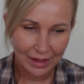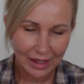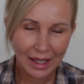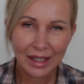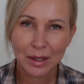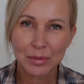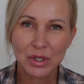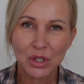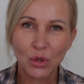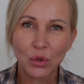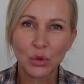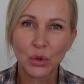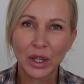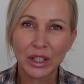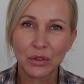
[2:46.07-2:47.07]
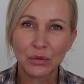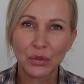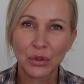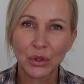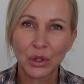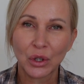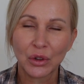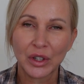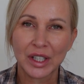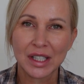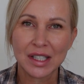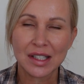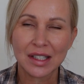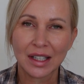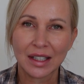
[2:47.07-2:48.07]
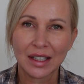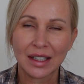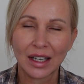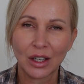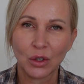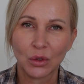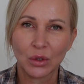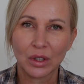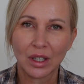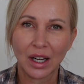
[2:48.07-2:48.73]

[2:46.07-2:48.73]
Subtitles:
And I'm so grateful that I stuck it out.